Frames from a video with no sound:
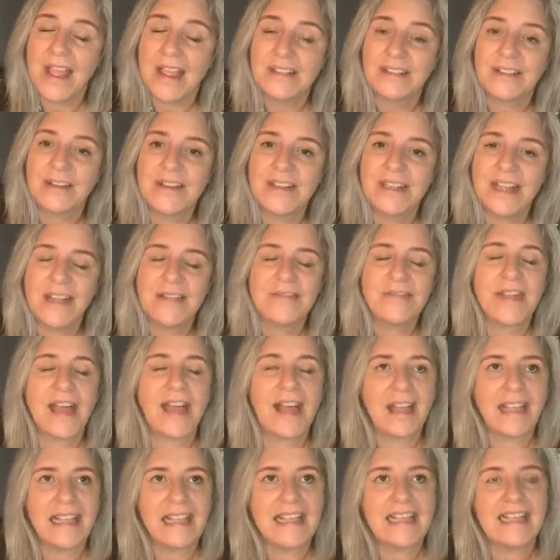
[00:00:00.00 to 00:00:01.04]
So yeah,
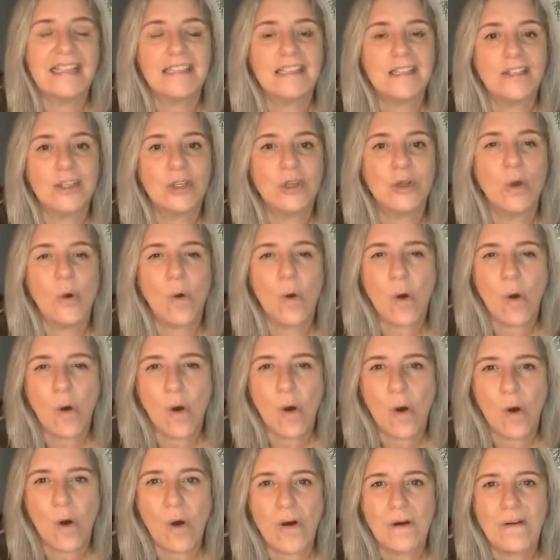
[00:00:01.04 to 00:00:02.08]
that is the
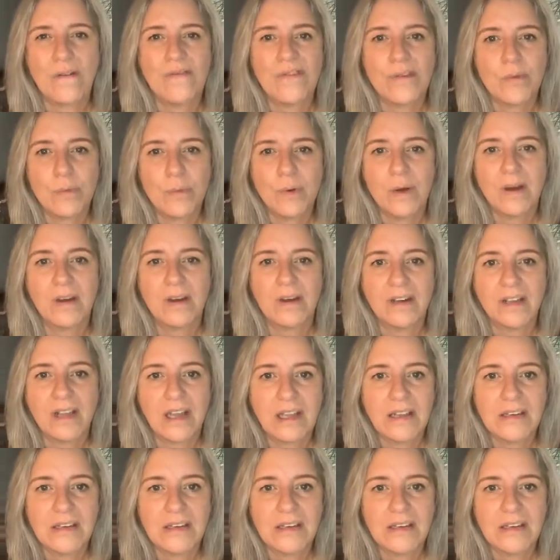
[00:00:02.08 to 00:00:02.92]
core of the work,